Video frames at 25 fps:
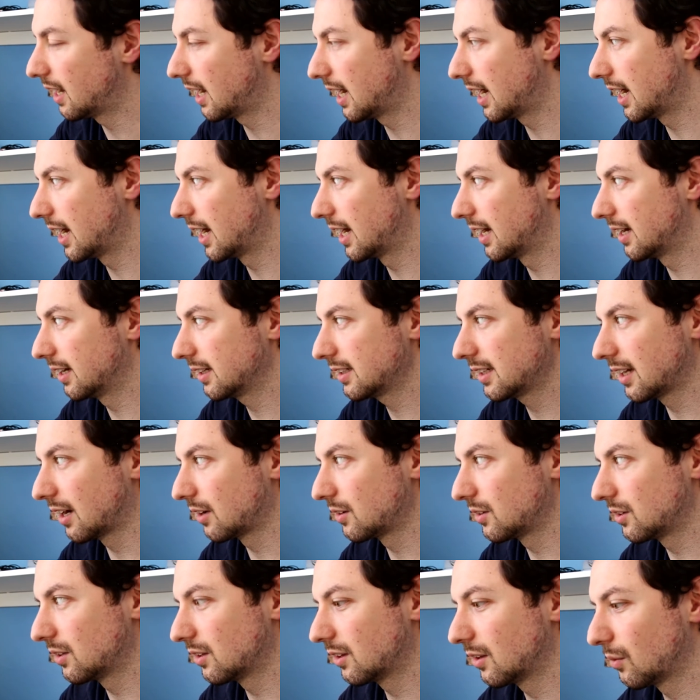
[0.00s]

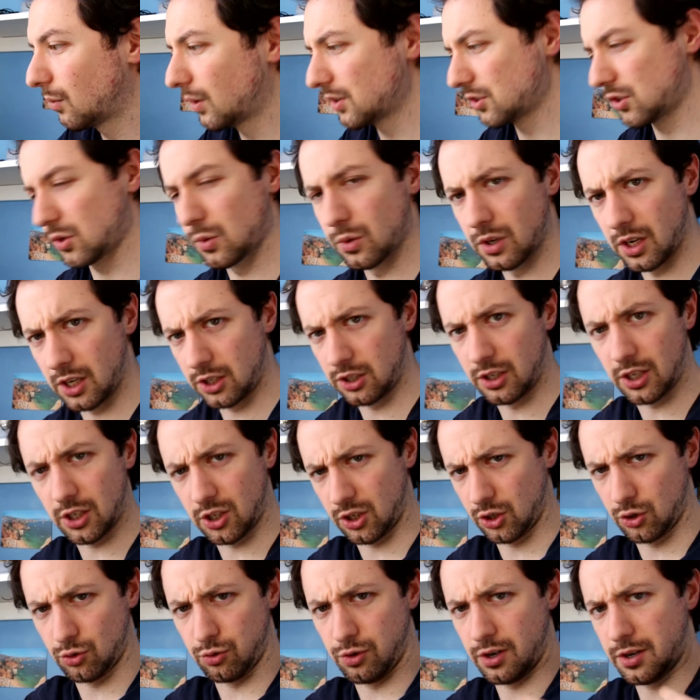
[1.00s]
The ones who are
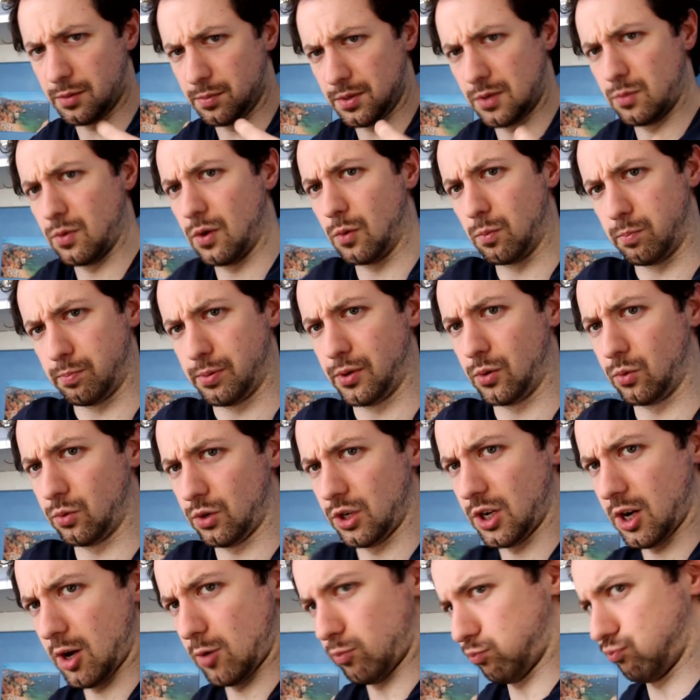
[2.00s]
like incredibly well
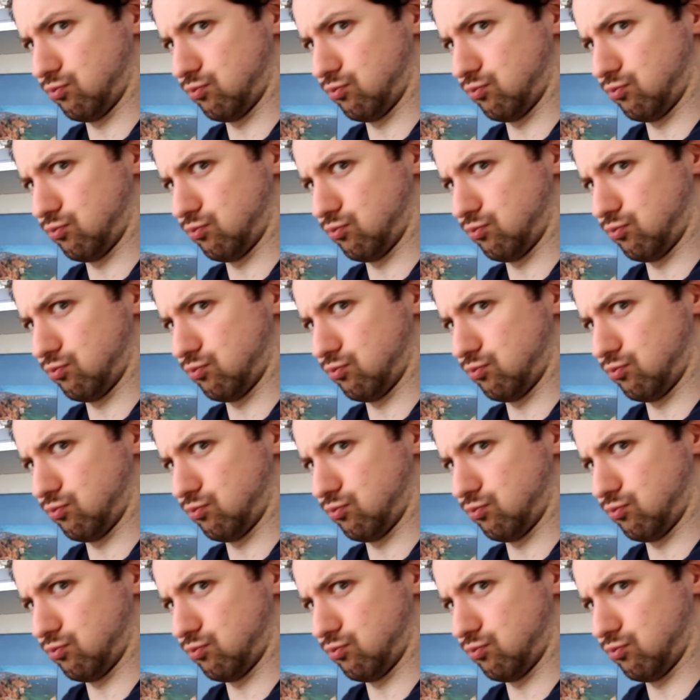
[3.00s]
built,